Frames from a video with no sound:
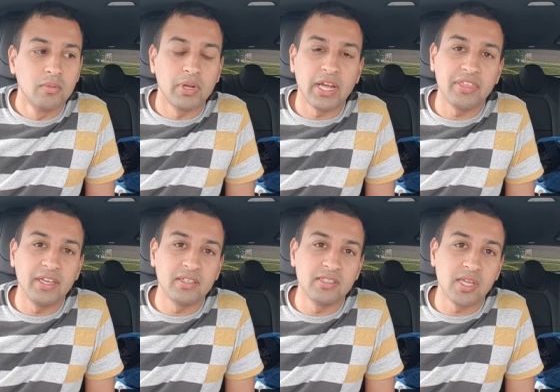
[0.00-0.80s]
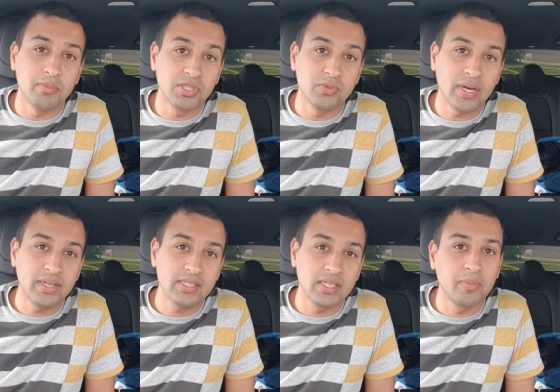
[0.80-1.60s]
but I think
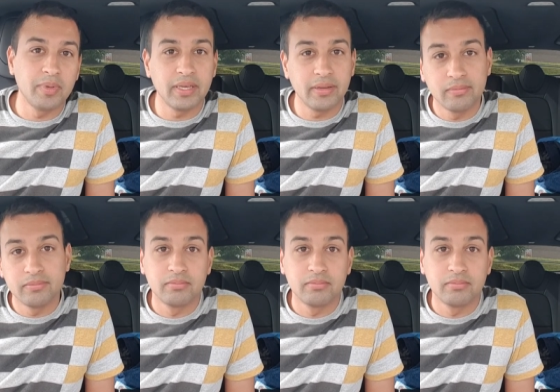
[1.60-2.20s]
consumption-wise it'll be